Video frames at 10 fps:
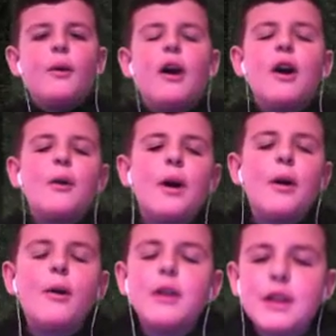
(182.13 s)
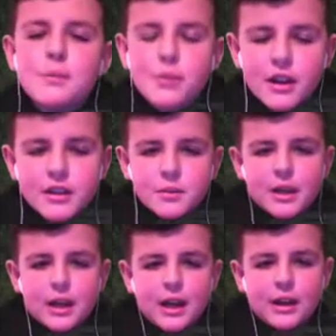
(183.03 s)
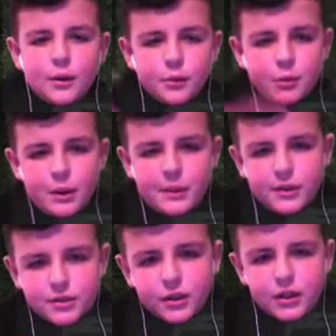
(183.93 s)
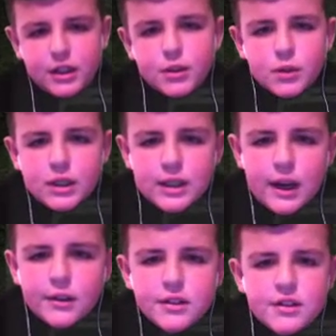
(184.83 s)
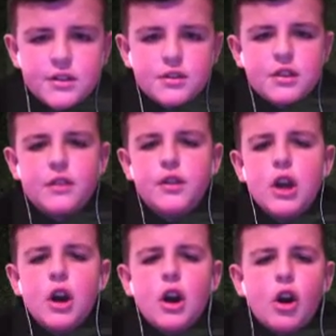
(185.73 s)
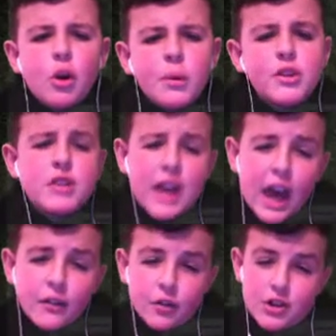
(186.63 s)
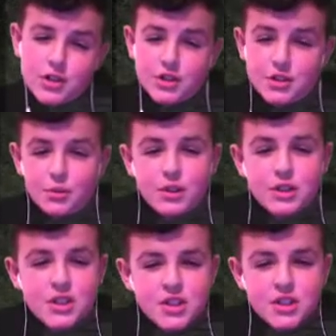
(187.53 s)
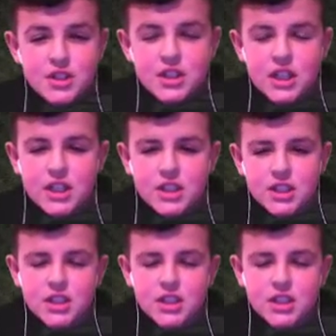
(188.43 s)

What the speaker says: I didn't press it, but I held for my mouse over it. You can now consider yourself almost average, which in today's